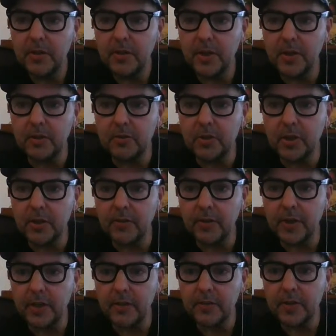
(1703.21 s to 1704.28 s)
that you
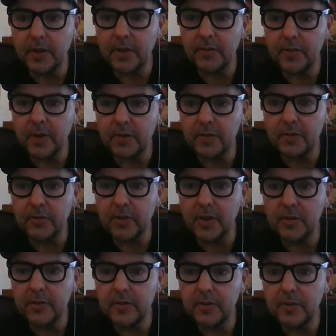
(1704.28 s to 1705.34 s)
generate a sacrifice
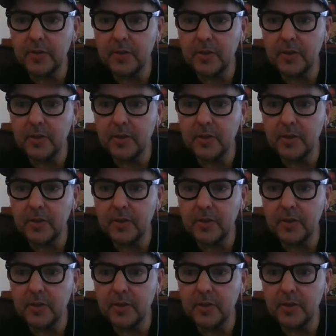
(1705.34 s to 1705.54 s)
address?